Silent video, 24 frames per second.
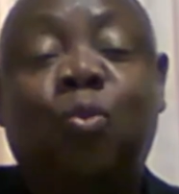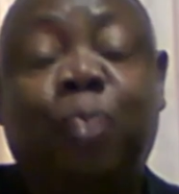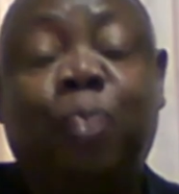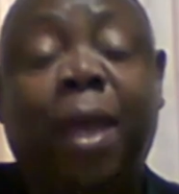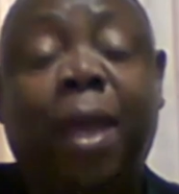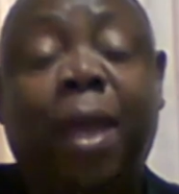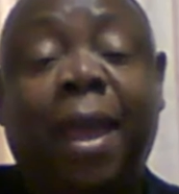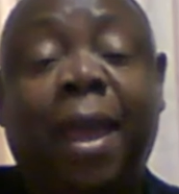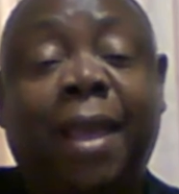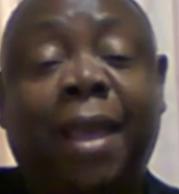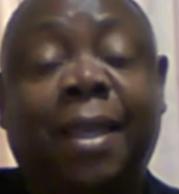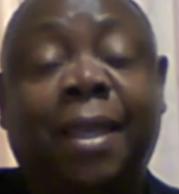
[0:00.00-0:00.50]

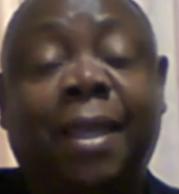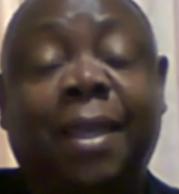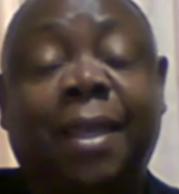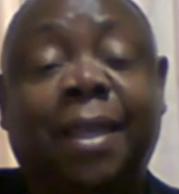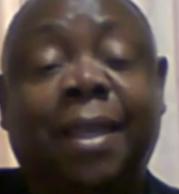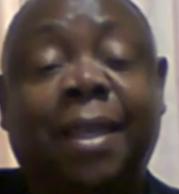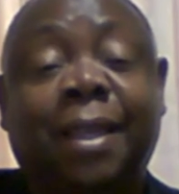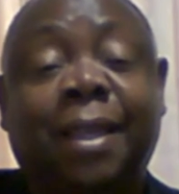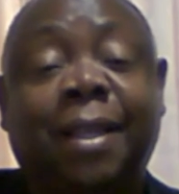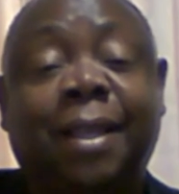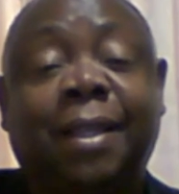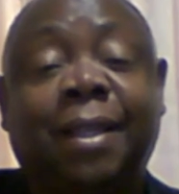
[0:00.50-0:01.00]
pay
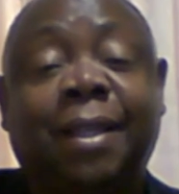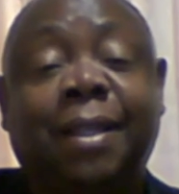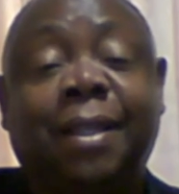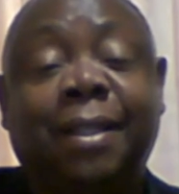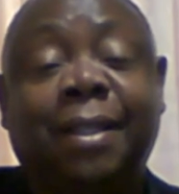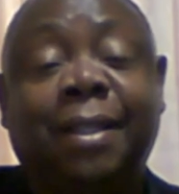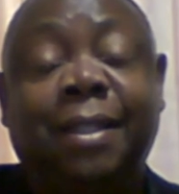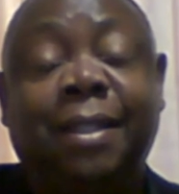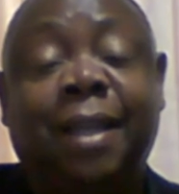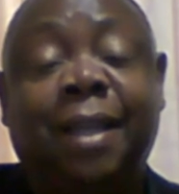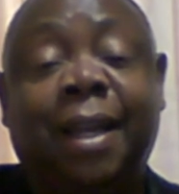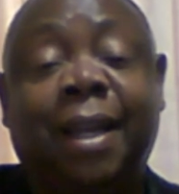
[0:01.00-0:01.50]

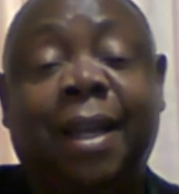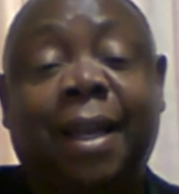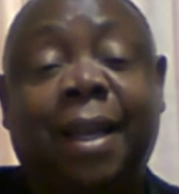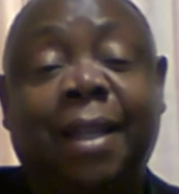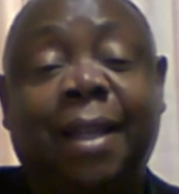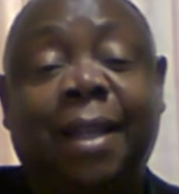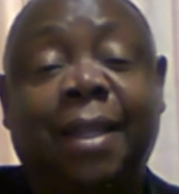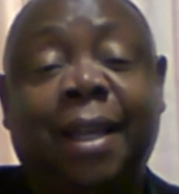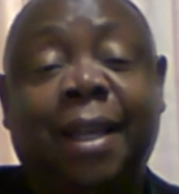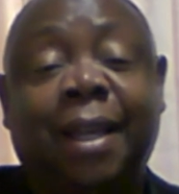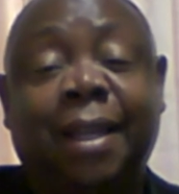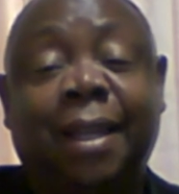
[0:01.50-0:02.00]
the,
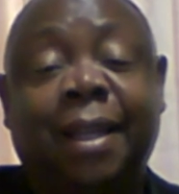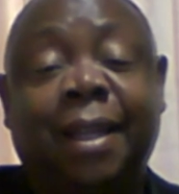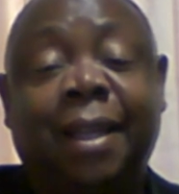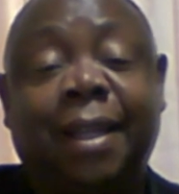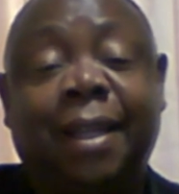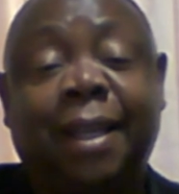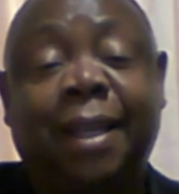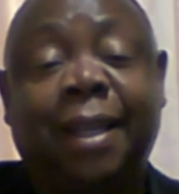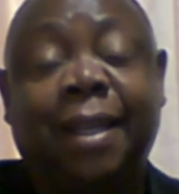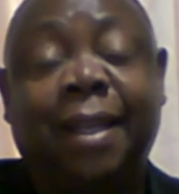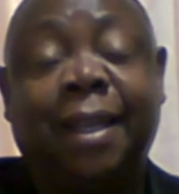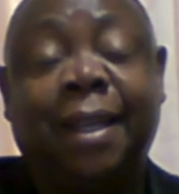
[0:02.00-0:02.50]
the, the,
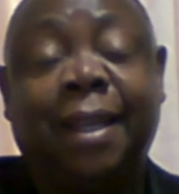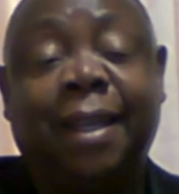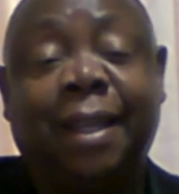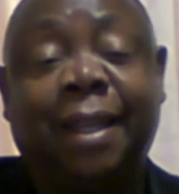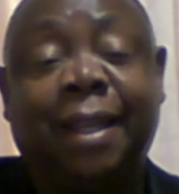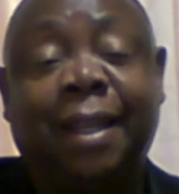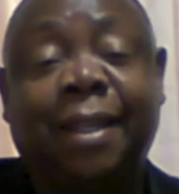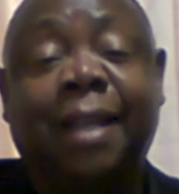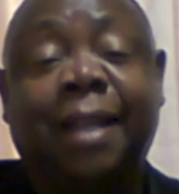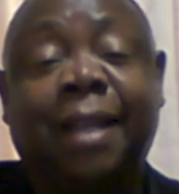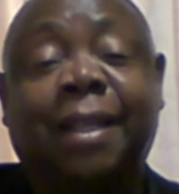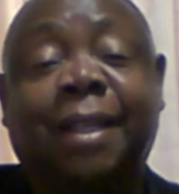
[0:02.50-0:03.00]
the, the, the
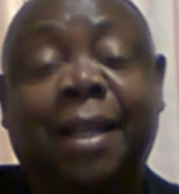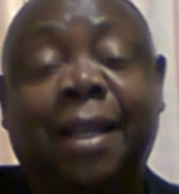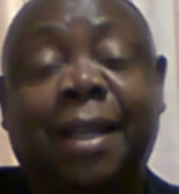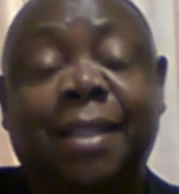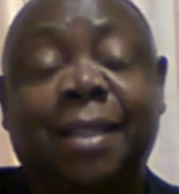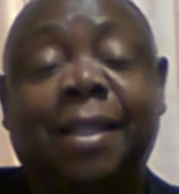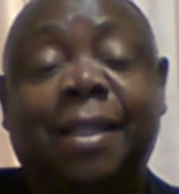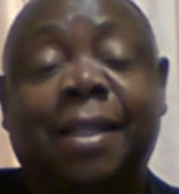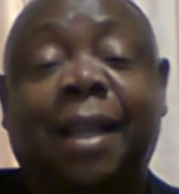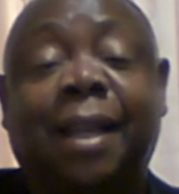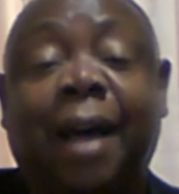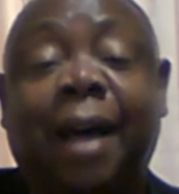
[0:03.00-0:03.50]
debt
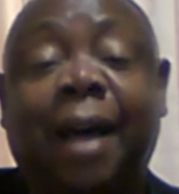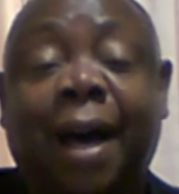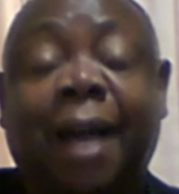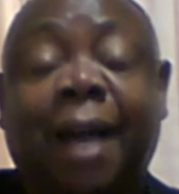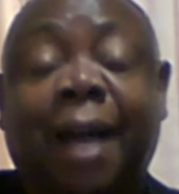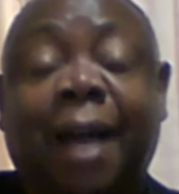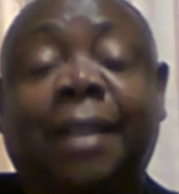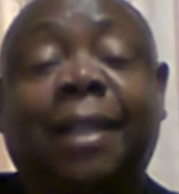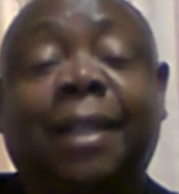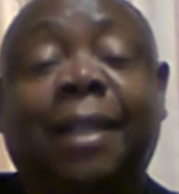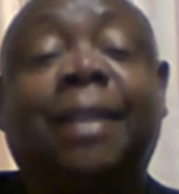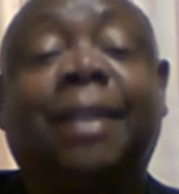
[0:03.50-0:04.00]
counselor
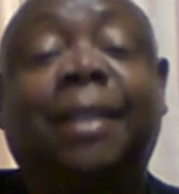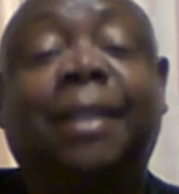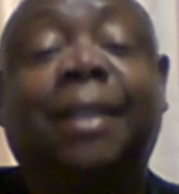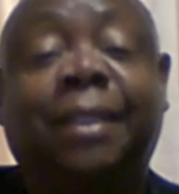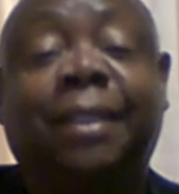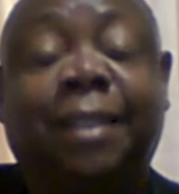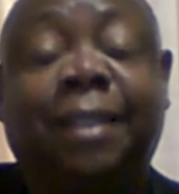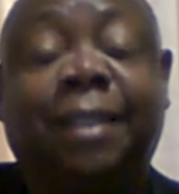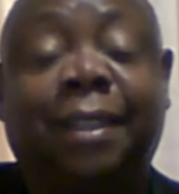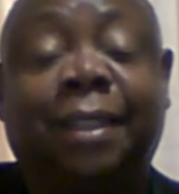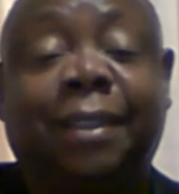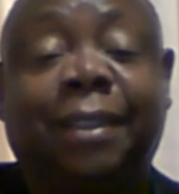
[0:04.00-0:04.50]
are the
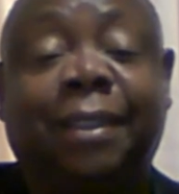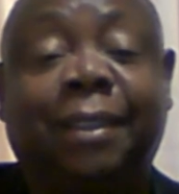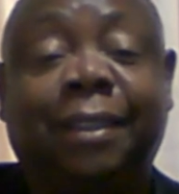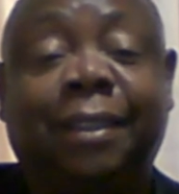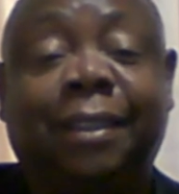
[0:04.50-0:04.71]
creditors